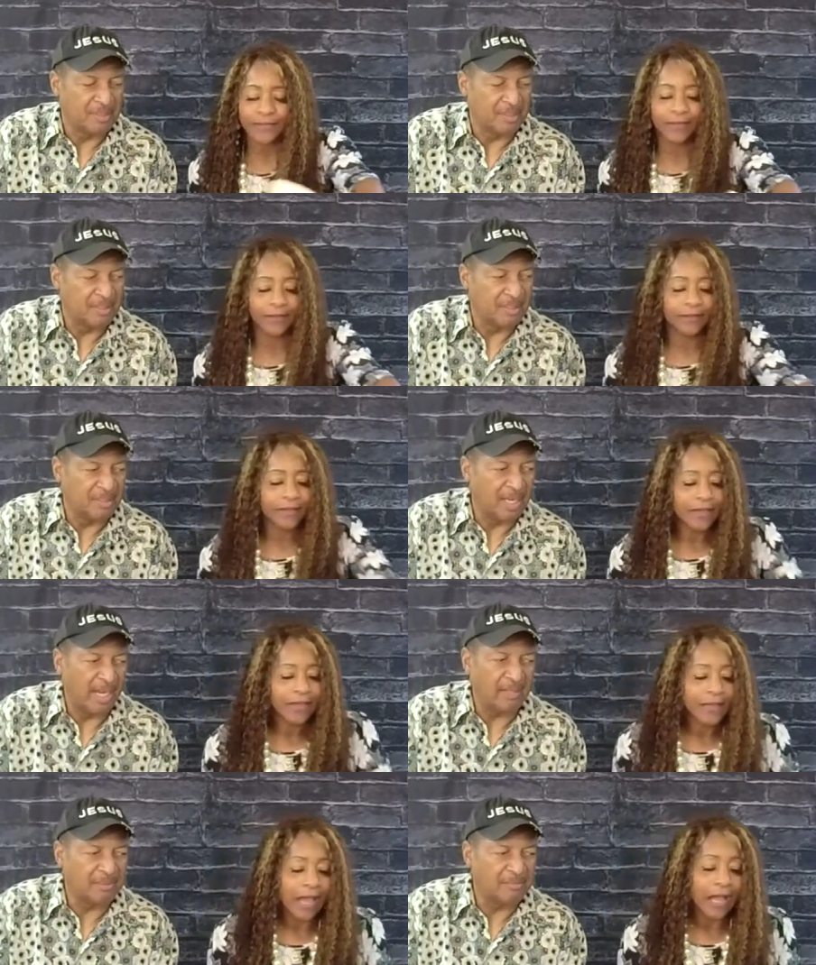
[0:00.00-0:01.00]
Speaker 1: said,
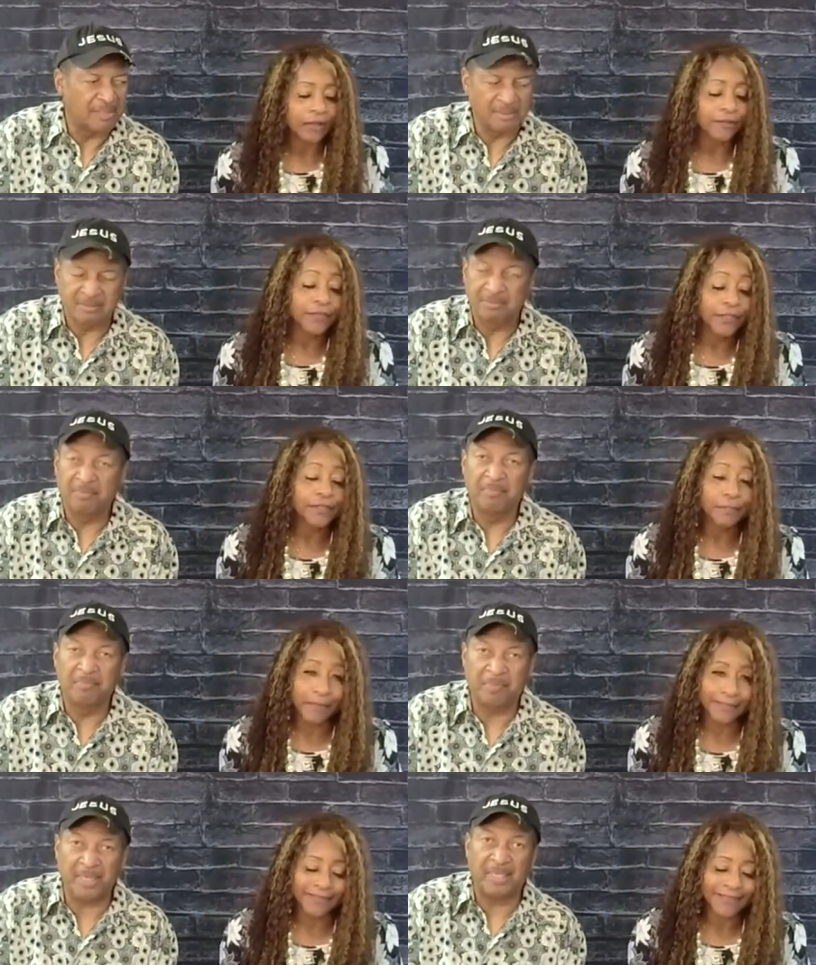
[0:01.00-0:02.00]
out of his
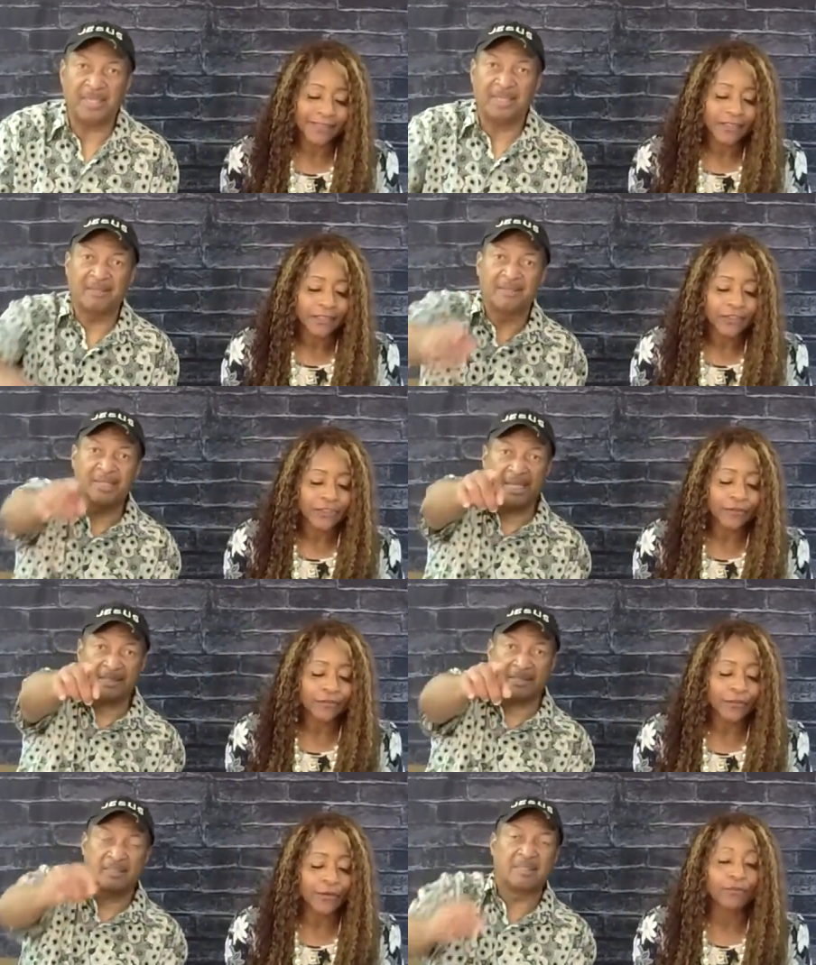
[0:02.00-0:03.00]
belly. belly shall
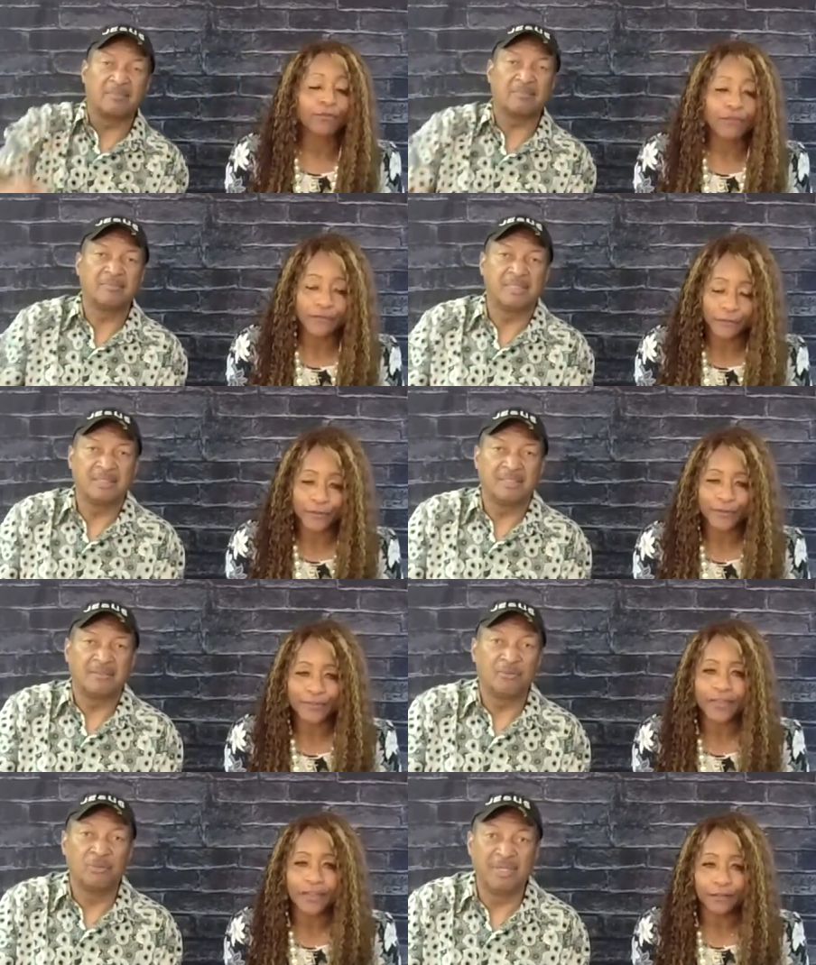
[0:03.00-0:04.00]
yes. flow
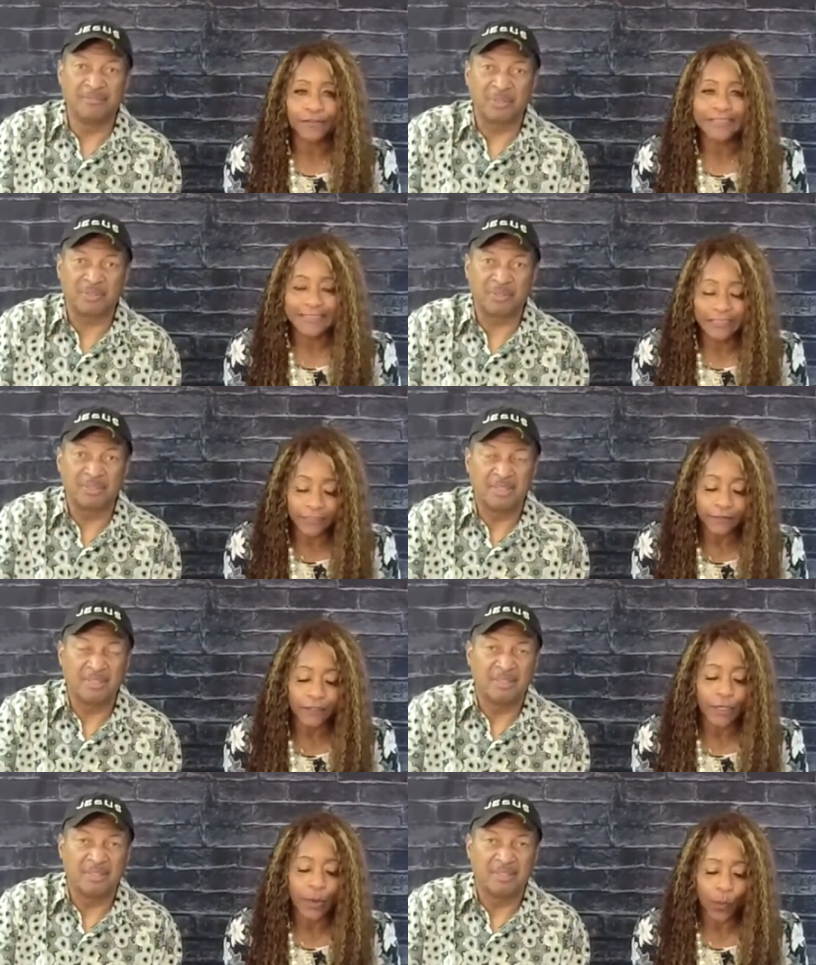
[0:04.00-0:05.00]
rivers, rivers.
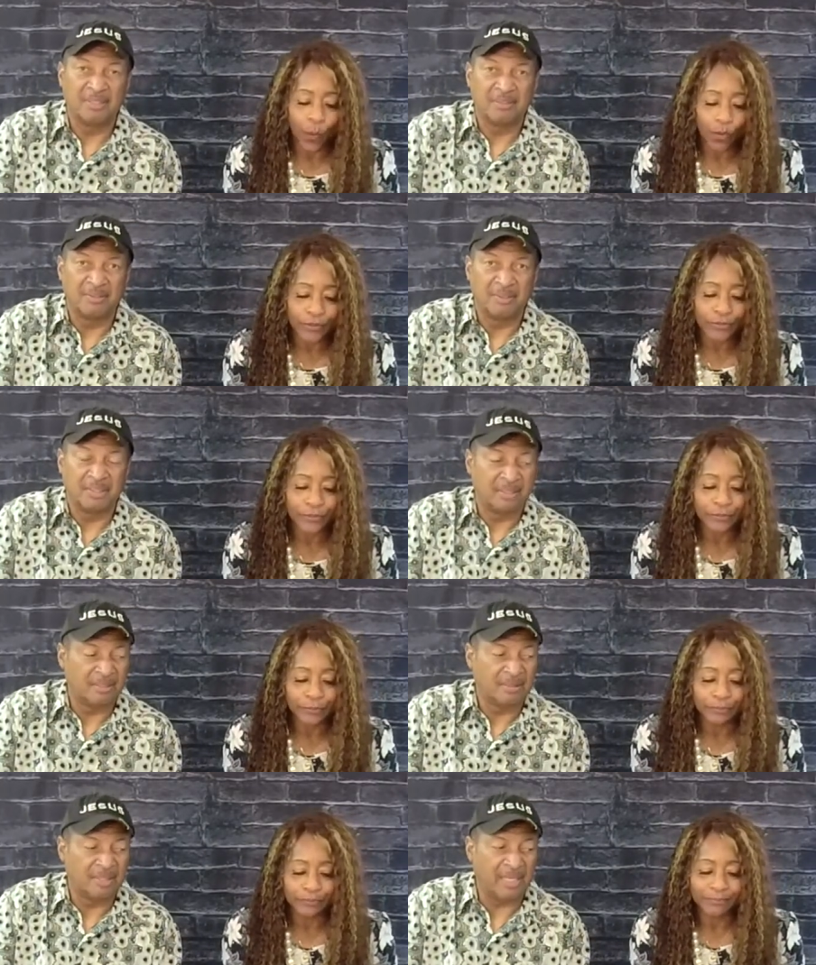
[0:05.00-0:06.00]
living water.
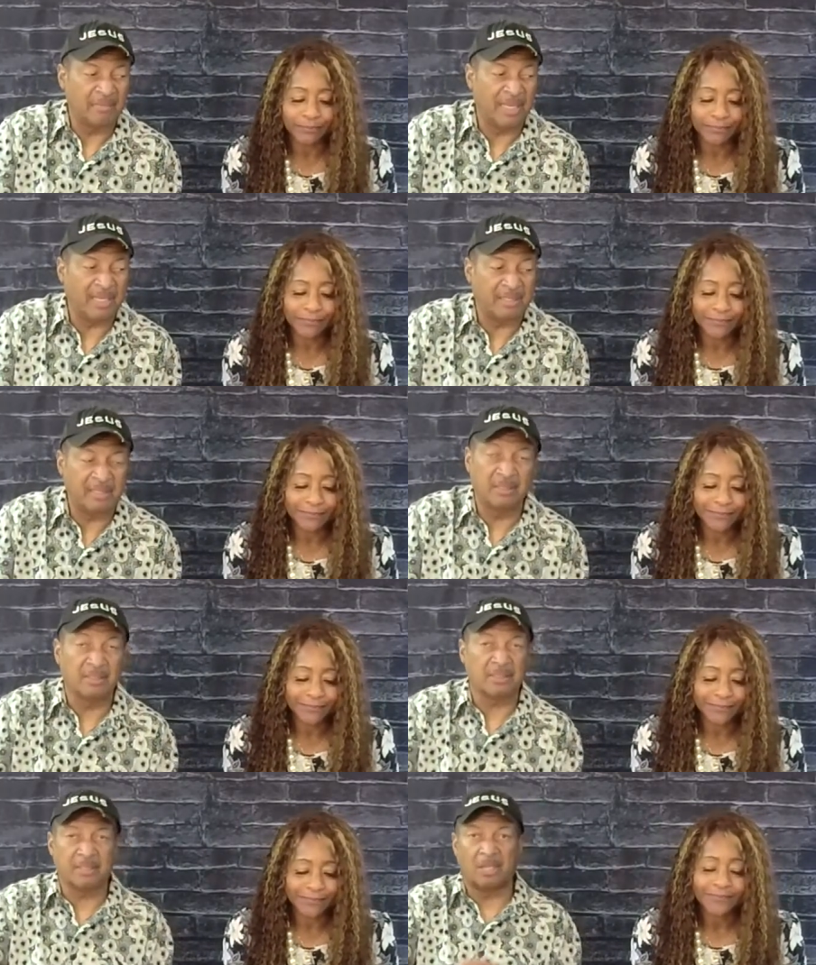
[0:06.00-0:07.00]
Speaker 2: Amen. And
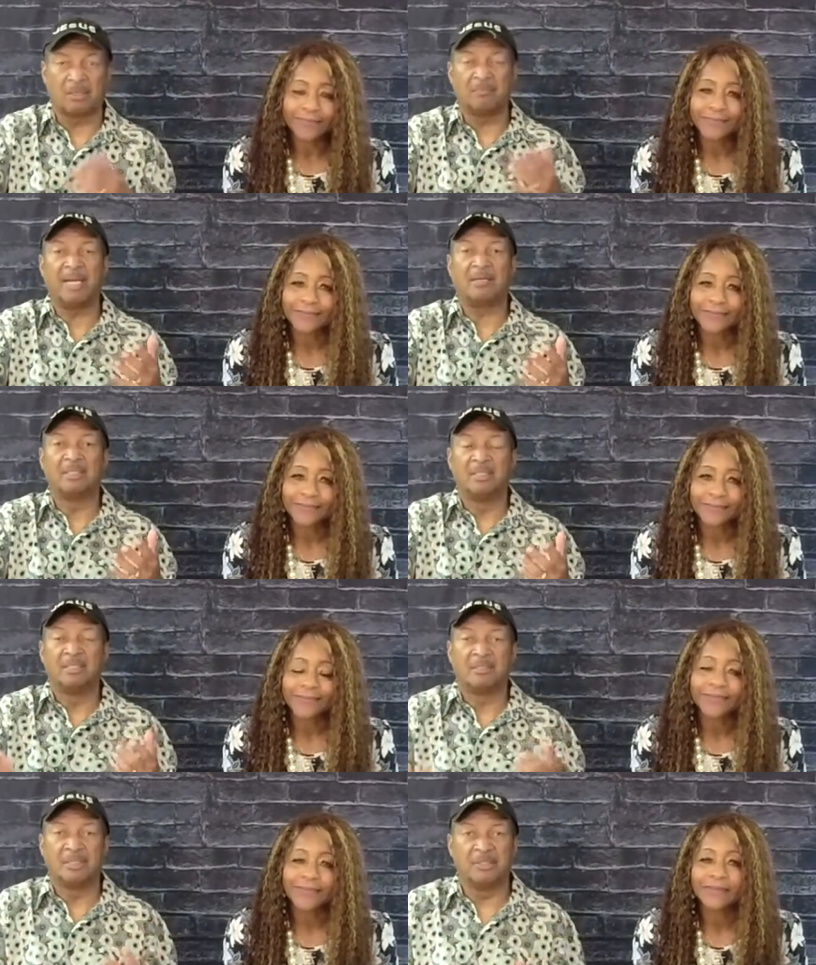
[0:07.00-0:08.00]
this he talking about,
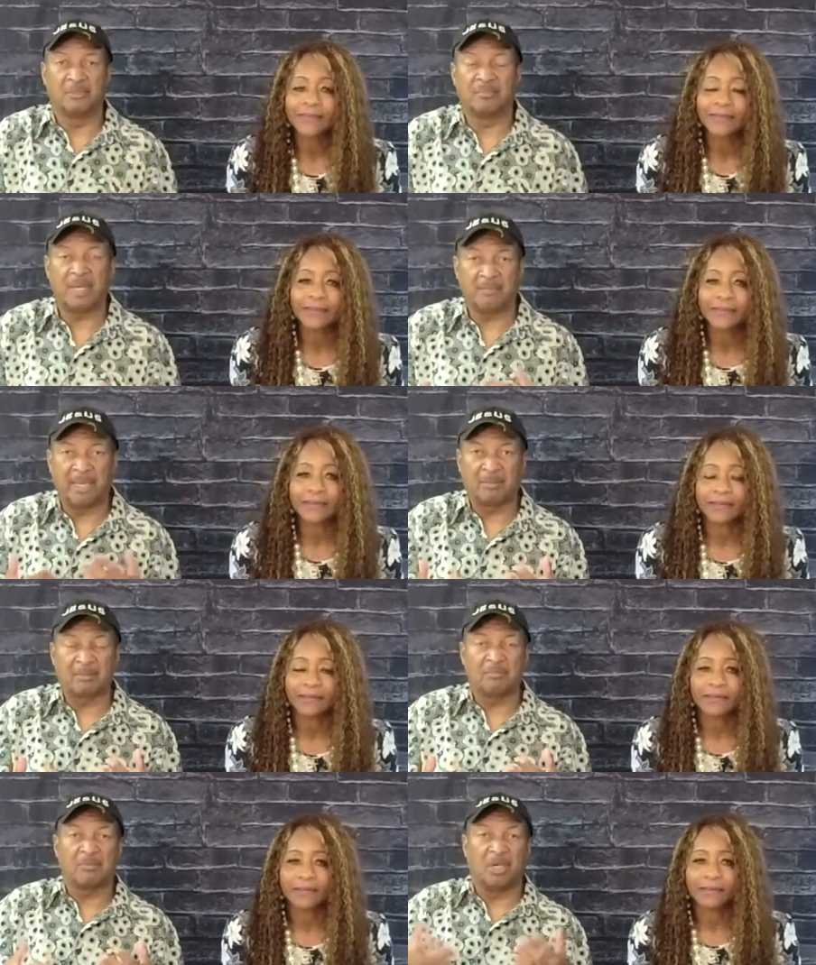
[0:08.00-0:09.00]
you know,
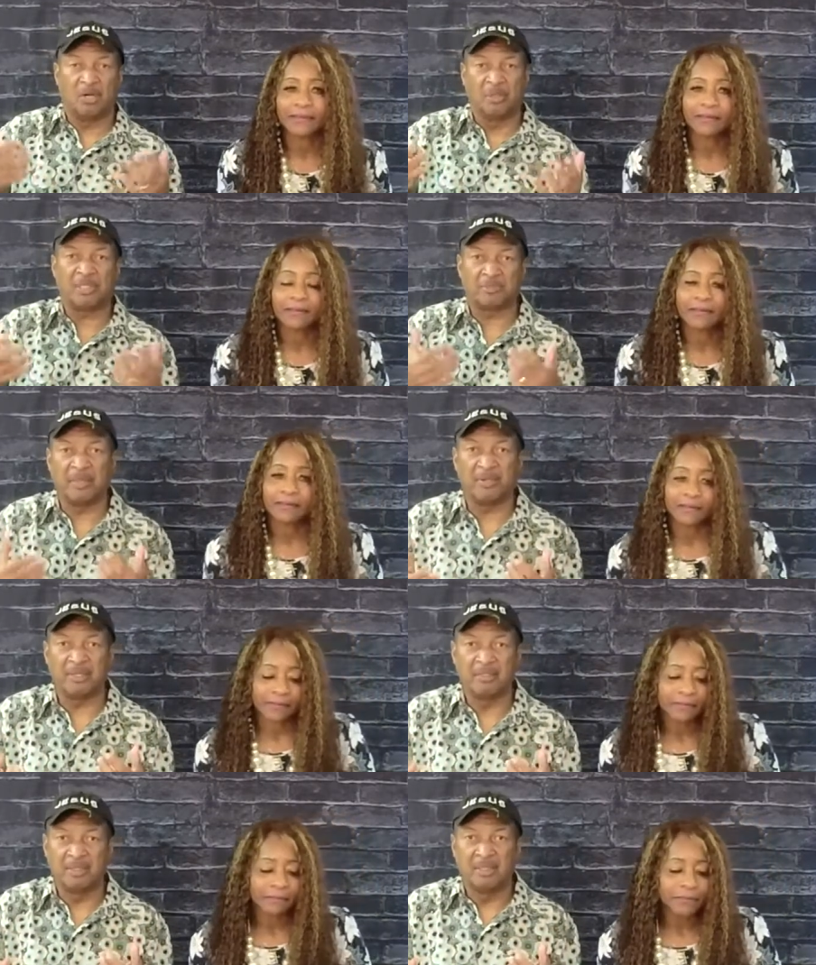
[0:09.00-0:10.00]
about the Holy
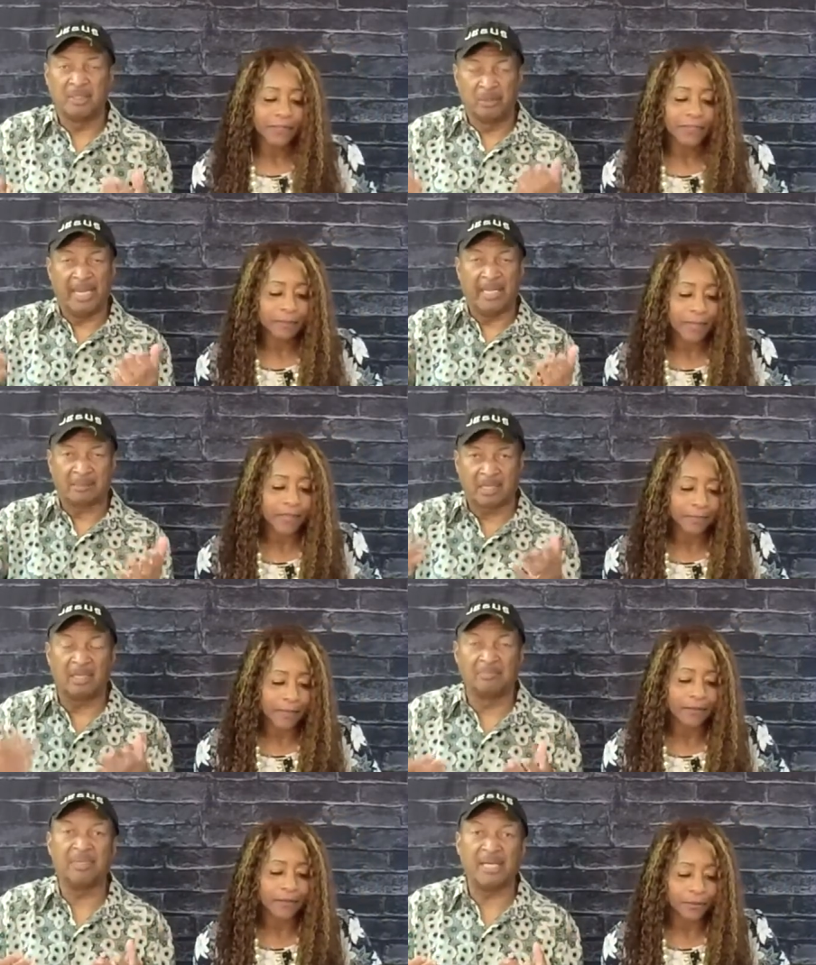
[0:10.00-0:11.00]
Spirit who has
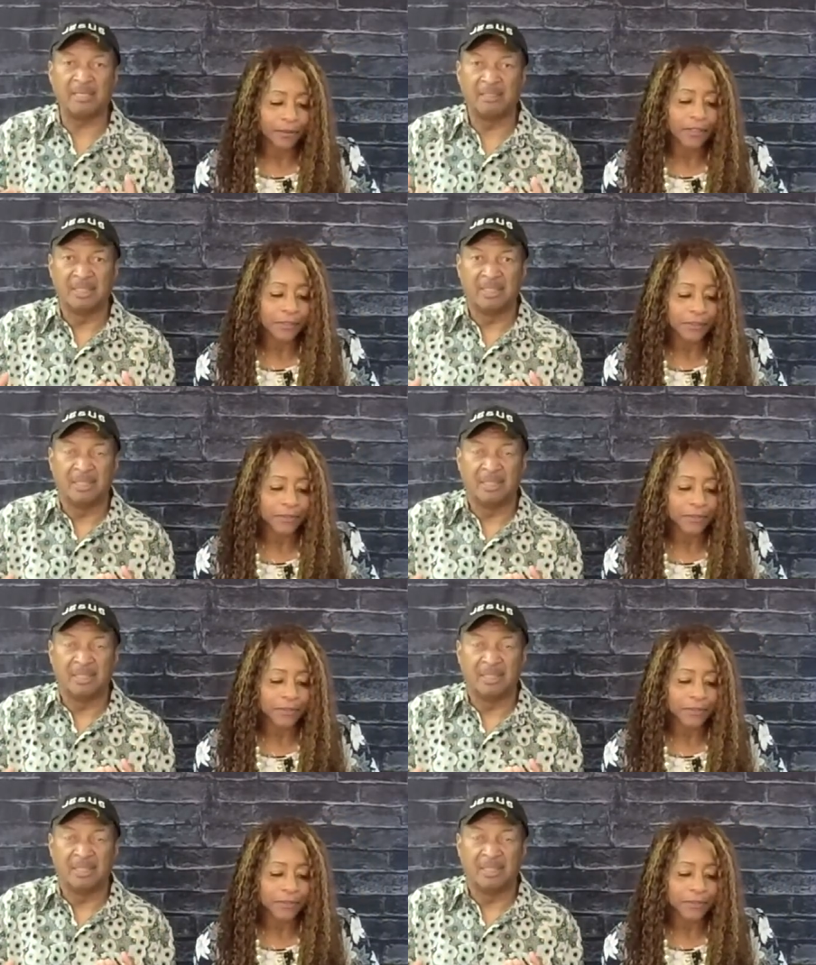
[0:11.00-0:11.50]
come now.